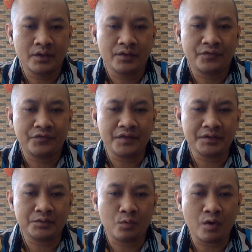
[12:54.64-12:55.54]

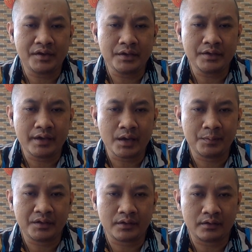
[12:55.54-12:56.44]
fixed working
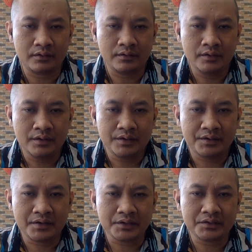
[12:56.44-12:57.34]
capital
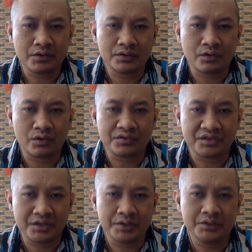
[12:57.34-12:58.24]
does not
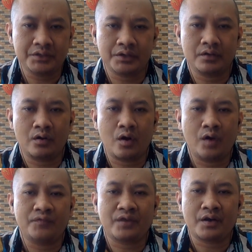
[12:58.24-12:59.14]
consist
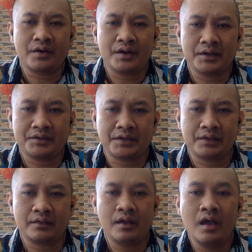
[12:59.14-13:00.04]
of current assets
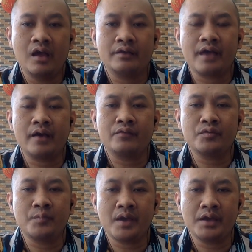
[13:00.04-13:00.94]
that
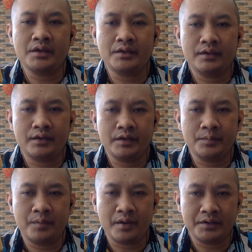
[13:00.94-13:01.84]
remain in
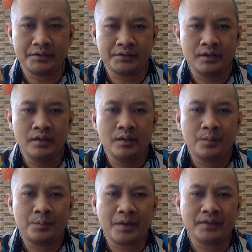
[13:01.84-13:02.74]
place,
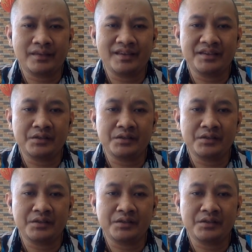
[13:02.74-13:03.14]
but is a